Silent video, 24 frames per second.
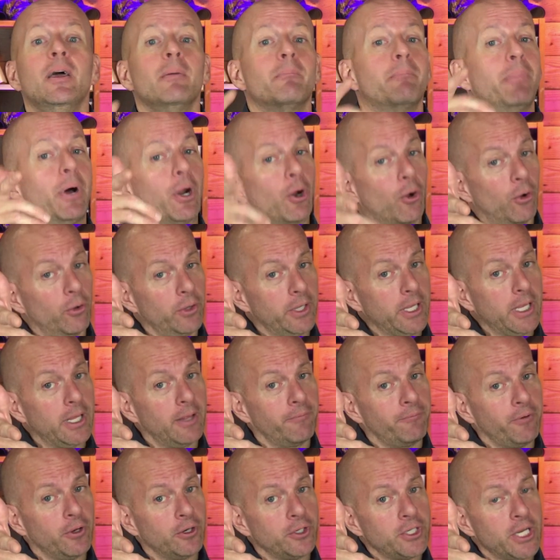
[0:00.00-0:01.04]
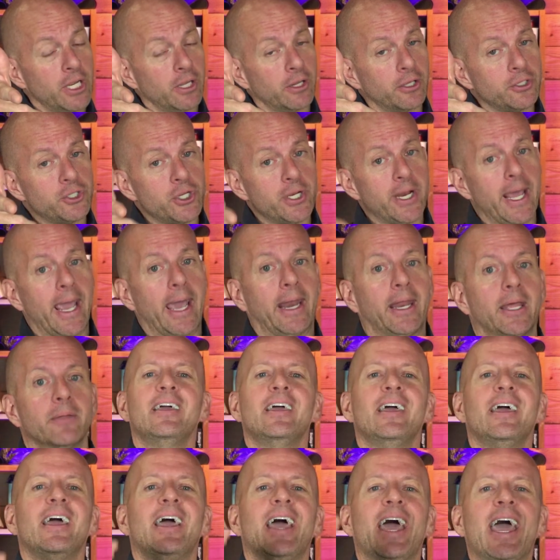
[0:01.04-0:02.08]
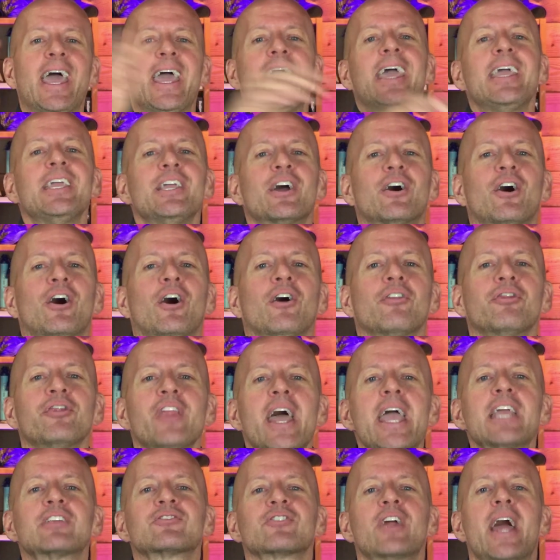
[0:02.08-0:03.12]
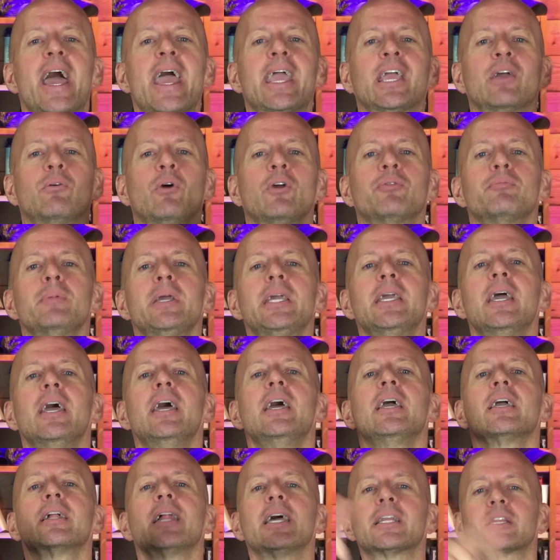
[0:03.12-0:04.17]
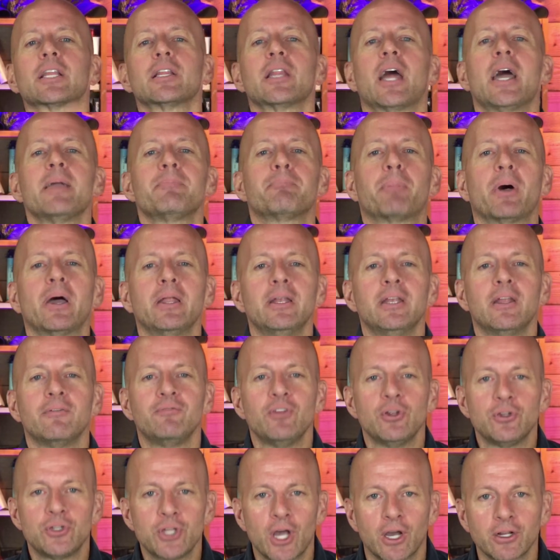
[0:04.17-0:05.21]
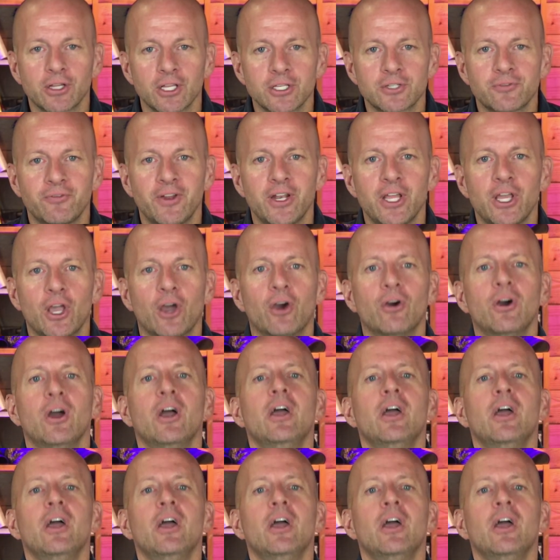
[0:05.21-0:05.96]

but only if you're diligent at it. Hey y'all, thanks for hanging with me. Click the like button if you dug this video.